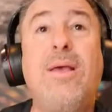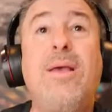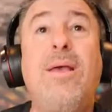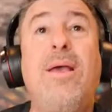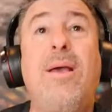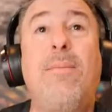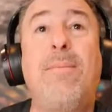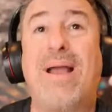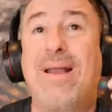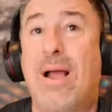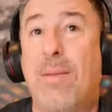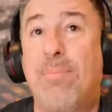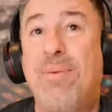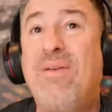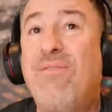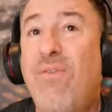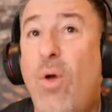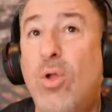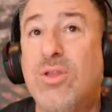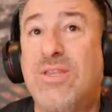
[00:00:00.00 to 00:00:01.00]
might not be
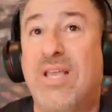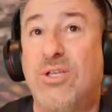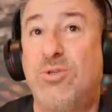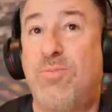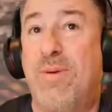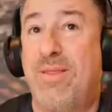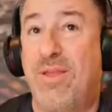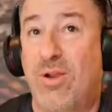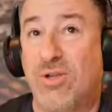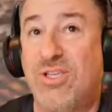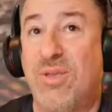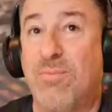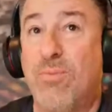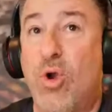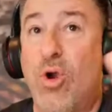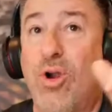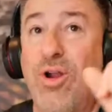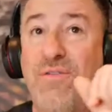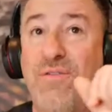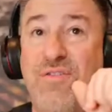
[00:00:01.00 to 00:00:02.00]
voltage, but there's some
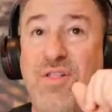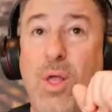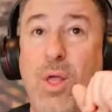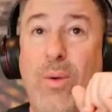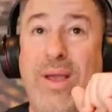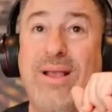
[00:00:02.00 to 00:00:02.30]
current flowing.